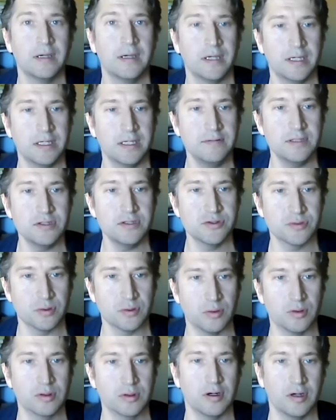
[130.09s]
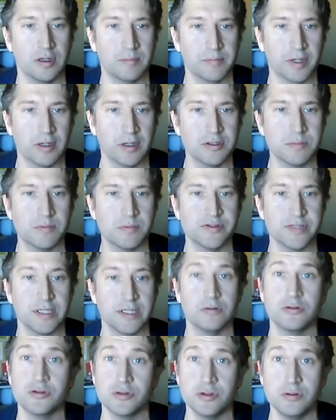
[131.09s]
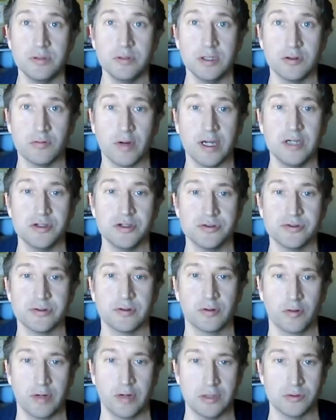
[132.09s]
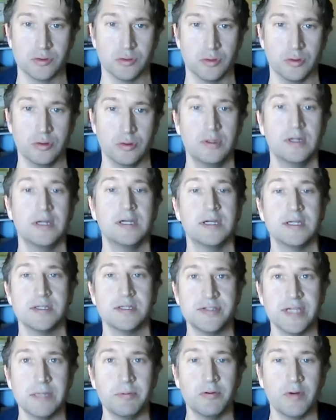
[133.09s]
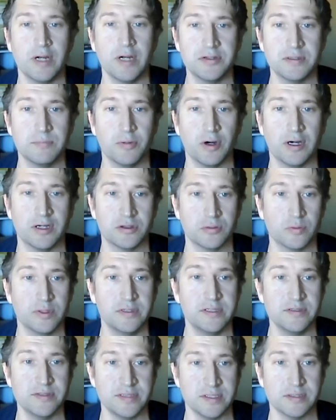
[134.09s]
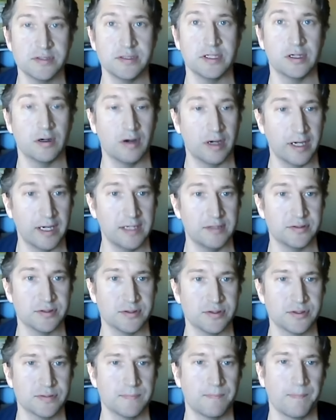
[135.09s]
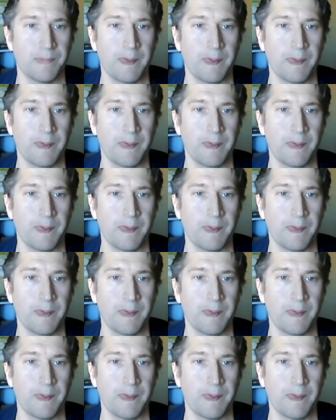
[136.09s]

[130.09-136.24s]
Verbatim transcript: In this talk, I'm going to present two iterations of the Grand Tour, separated by a 26 year hiatus.